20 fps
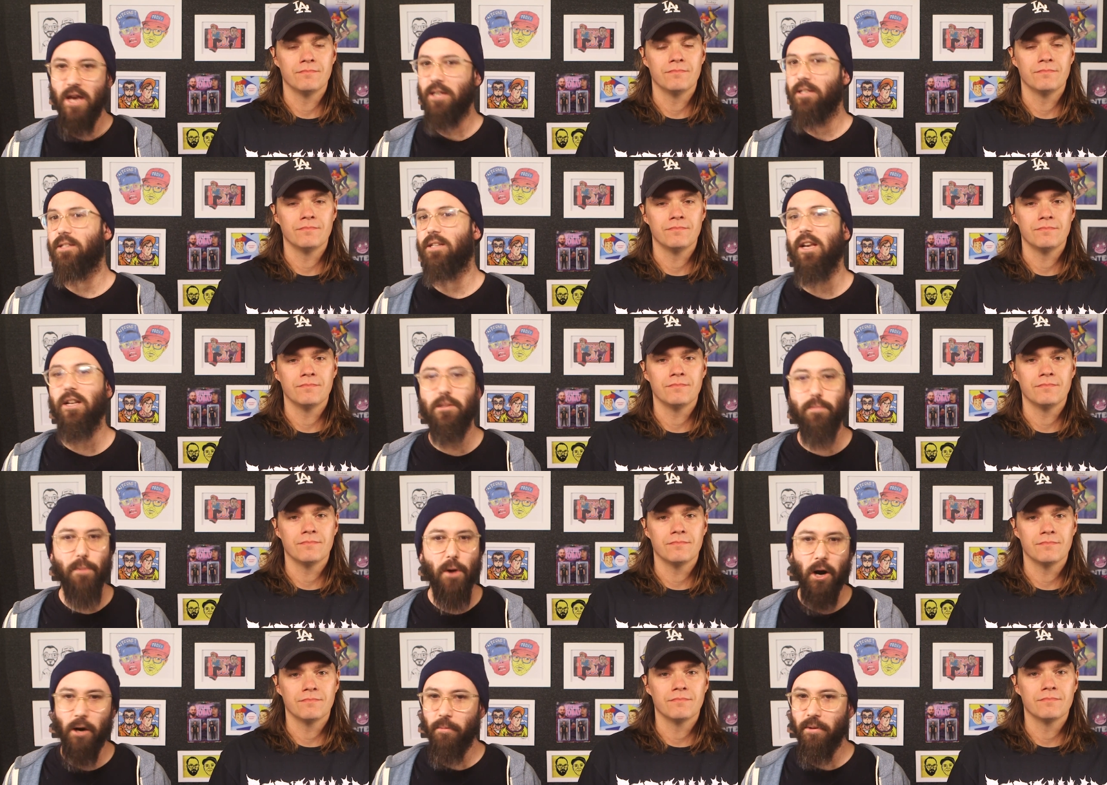Speaker 1: State
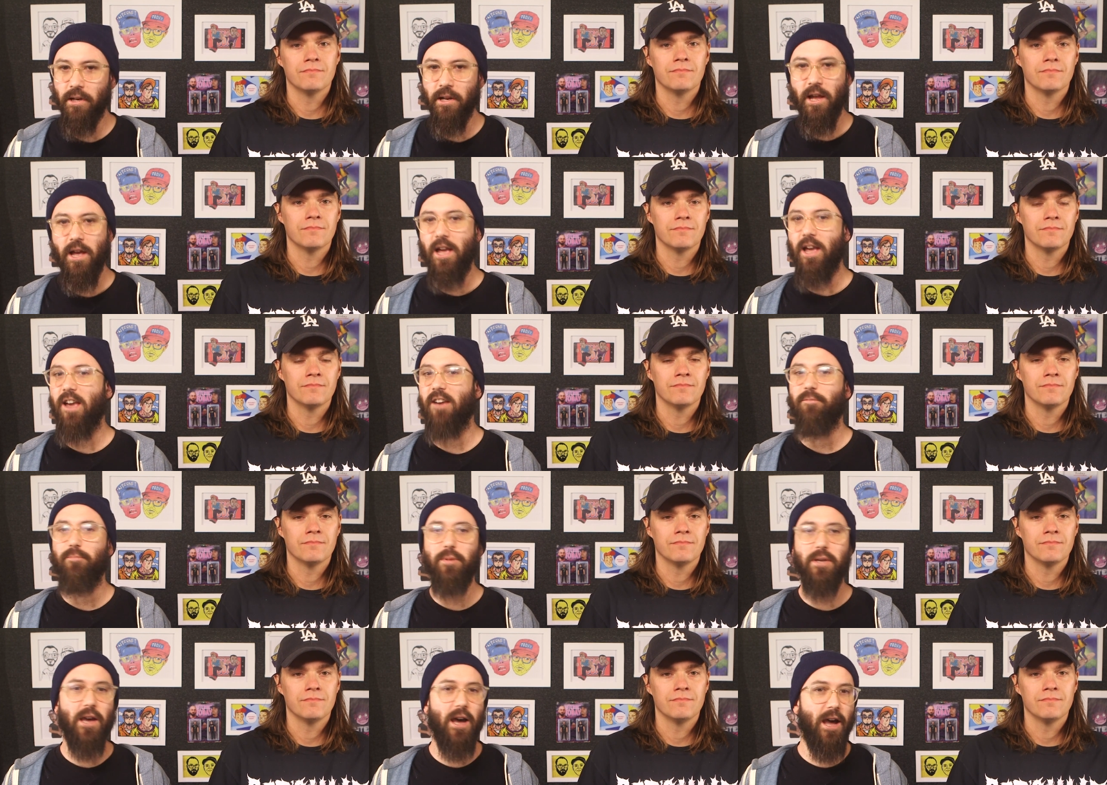Department,
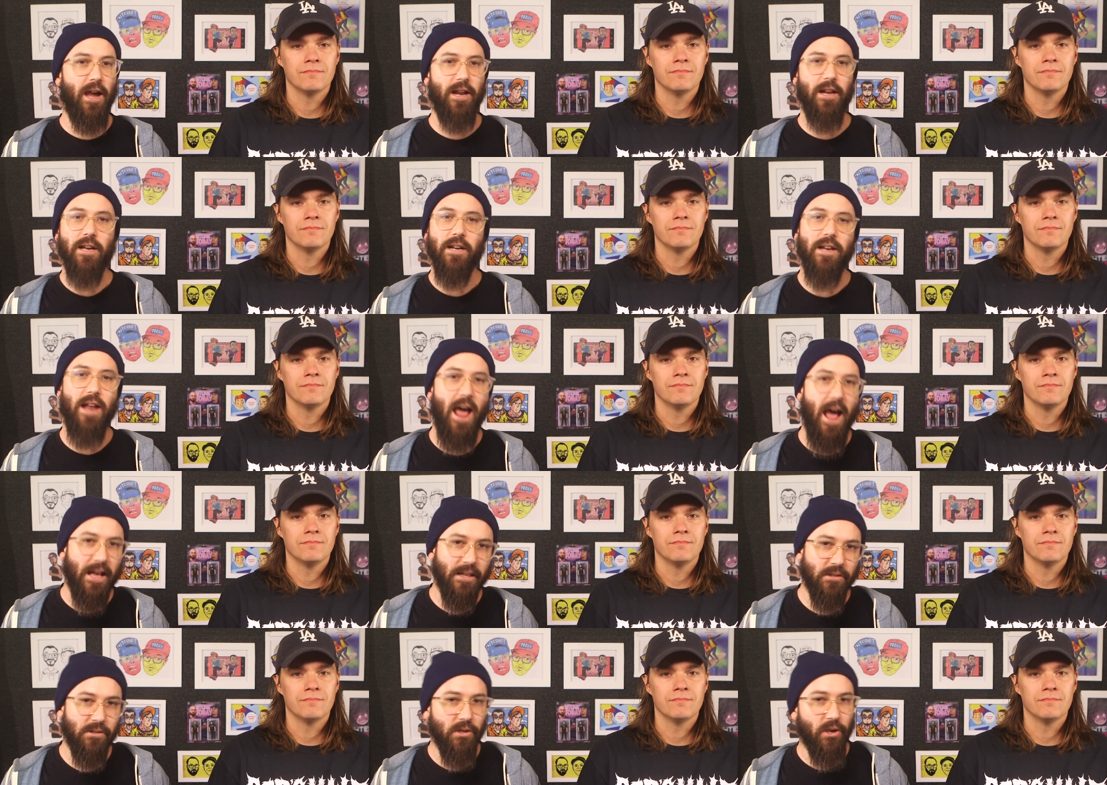FBI,
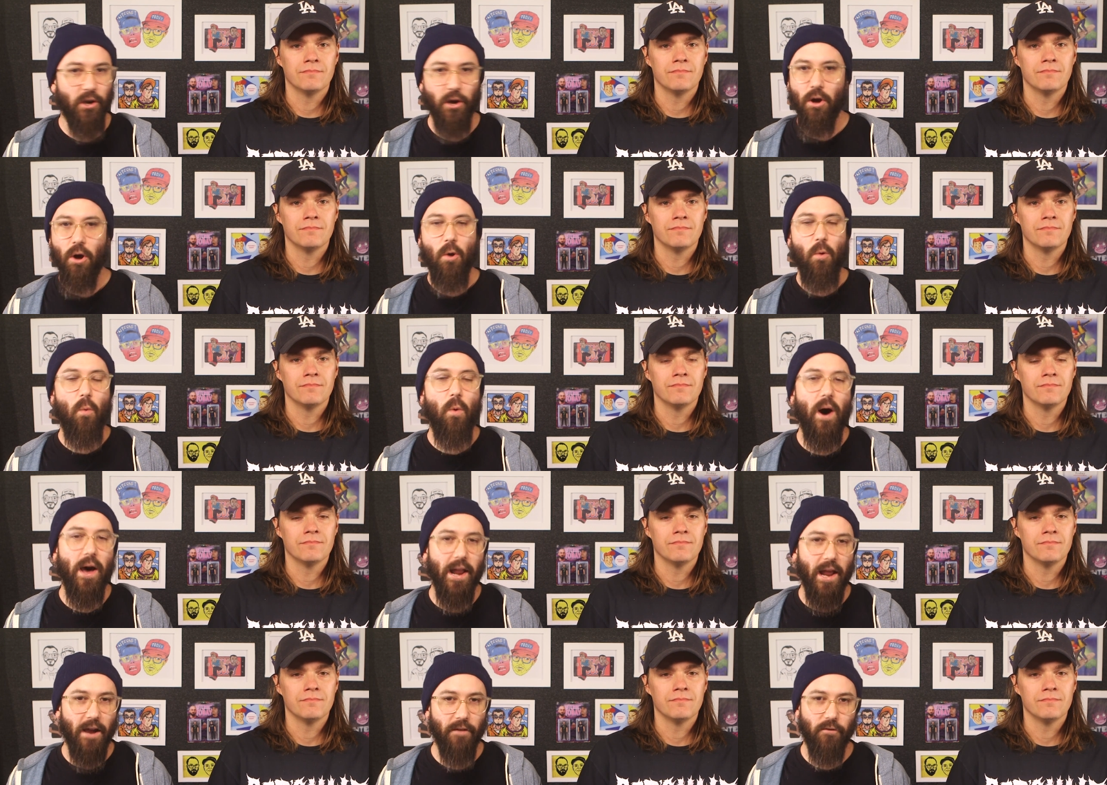NASA,
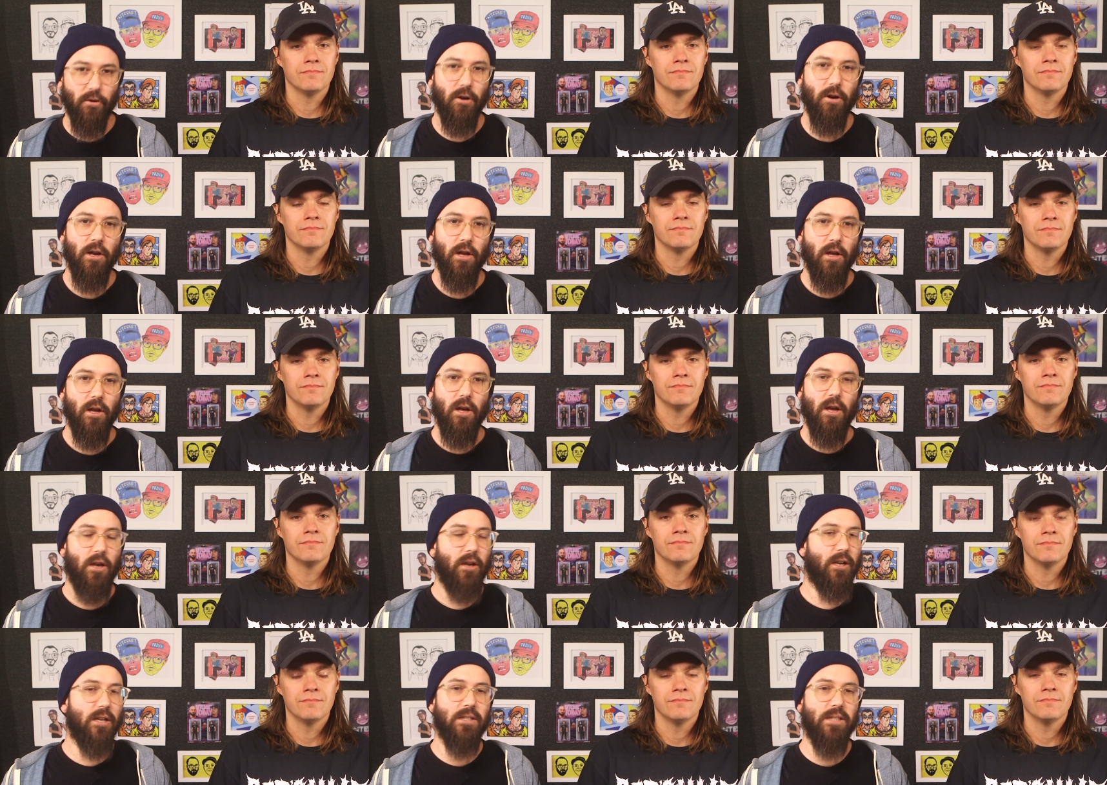whatever
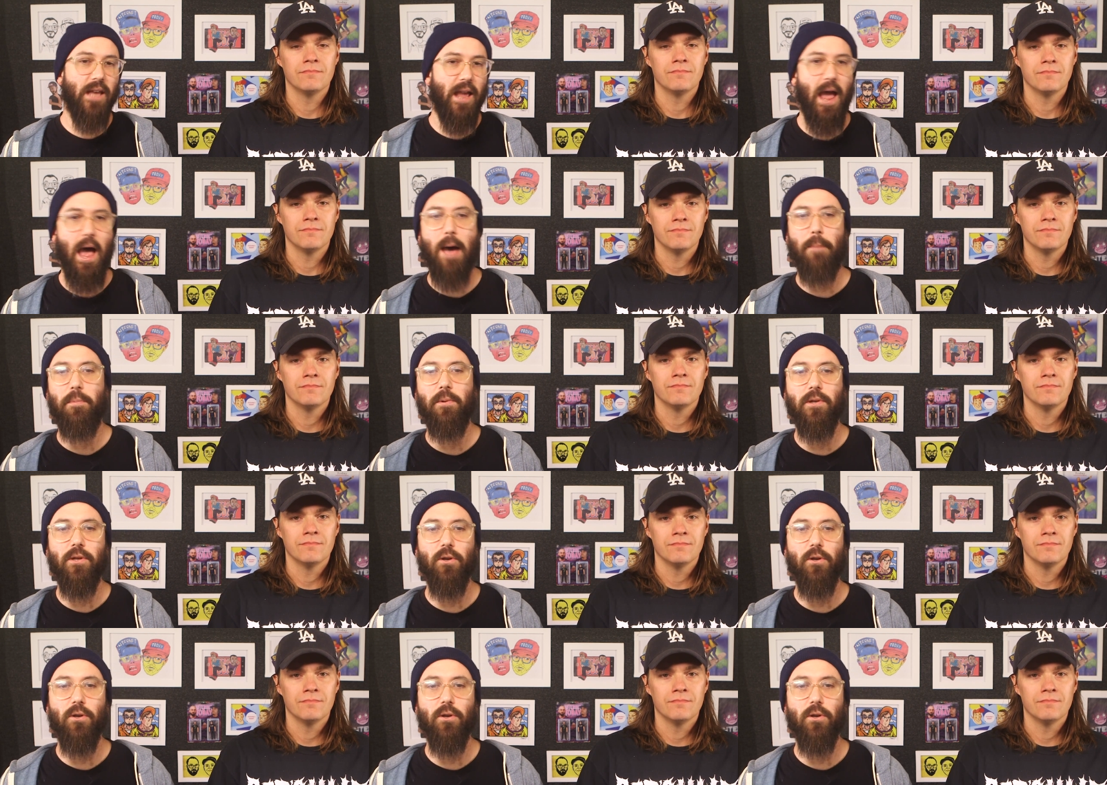because they happen